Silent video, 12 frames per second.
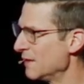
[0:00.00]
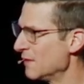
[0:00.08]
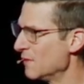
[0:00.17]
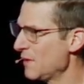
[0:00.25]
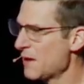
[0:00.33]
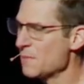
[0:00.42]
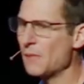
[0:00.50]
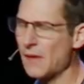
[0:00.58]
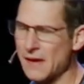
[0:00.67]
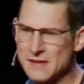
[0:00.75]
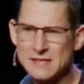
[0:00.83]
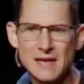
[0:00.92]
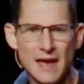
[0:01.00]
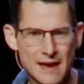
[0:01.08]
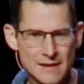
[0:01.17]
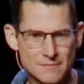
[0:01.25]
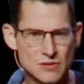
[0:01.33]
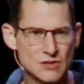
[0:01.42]
We can play this
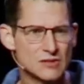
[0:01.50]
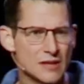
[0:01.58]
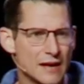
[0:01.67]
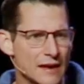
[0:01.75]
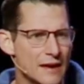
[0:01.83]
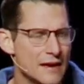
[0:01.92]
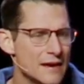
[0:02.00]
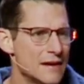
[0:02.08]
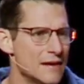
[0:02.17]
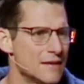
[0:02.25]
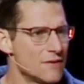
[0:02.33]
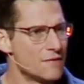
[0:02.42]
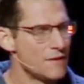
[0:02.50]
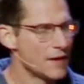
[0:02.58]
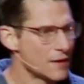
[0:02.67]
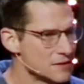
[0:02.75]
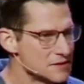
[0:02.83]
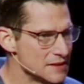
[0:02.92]
game just like the
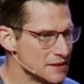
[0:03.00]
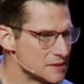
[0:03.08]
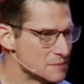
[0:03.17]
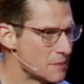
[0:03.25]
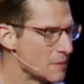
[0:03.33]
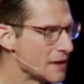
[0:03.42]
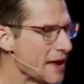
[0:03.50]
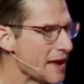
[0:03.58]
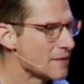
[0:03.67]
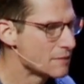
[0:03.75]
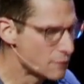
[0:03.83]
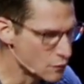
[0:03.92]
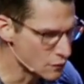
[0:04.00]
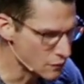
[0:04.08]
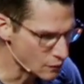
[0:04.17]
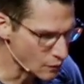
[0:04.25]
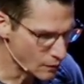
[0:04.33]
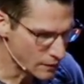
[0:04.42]
Pharisees, but we can't fool the
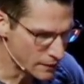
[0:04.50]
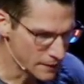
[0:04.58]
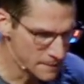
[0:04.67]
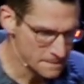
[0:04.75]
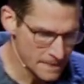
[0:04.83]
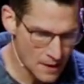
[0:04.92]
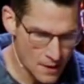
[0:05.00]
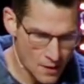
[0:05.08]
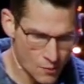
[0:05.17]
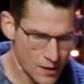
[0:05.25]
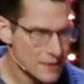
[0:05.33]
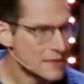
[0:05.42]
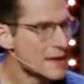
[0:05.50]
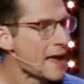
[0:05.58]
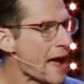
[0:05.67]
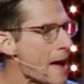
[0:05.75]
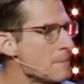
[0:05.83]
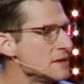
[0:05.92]
Lord. What I think
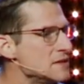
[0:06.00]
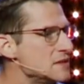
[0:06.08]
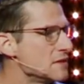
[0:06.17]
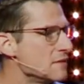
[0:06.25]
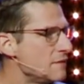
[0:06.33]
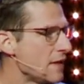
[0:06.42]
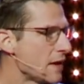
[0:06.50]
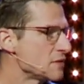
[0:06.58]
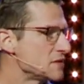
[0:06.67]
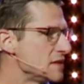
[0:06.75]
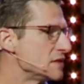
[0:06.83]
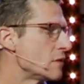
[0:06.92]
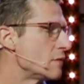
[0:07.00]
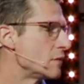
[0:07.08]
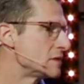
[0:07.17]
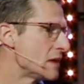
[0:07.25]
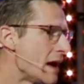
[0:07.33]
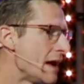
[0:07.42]
happened to the Pharisees over
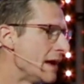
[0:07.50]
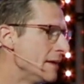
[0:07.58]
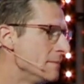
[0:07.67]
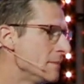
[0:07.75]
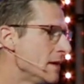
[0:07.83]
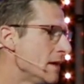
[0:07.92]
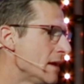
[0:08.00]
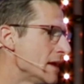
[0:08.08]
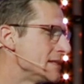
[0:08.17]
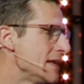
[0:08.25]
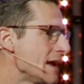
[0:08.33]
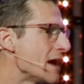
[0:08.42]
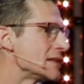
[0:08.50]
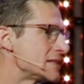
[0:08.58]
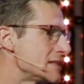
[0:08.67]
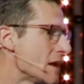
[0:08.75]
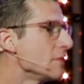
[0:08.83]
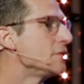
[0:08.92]
time is they got
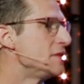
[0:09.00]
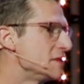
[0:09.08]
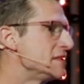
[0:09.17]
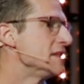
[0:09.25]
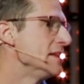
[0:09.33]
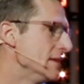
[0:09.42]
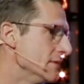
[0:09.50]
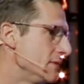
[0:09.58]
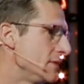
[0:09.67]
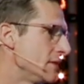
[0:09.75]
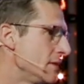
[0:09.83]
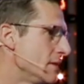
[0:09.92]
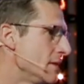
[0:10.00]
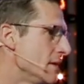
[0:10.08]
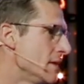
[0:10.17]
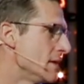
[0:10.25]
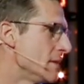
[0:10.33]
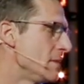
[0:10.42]
self deceived
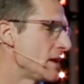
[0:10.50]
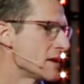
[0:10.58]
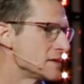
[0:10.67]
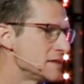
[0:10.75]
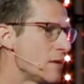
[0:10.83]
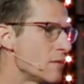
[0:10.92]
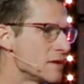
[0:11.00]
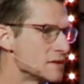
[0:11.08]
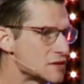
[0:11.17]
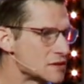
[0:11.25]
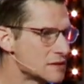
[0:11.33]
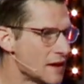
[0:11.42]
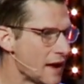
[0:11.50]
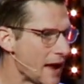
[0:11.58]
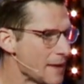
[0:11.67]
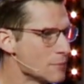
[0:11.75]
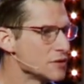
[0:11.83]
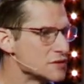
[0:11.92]
because they were just
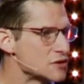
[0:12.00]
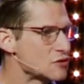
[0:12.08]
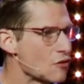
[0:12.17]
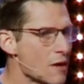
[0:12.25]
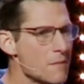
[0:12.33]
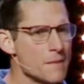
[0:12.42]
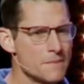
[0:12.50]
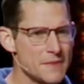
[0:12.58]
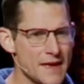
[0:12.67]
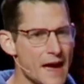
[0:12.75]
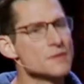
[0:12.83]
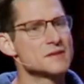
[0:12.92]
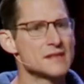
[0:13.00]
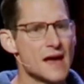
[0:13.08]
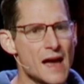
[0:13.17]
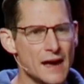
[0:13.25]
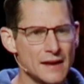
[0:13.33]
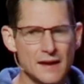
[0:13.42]
able to scrub up the
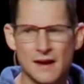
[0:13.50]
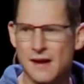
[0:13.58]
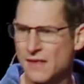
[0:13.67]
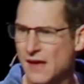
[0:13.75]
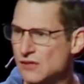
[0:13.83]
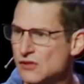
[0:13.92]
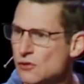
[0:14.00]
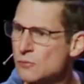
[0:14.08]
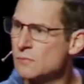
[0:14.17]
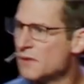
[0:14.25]
outside. They assumed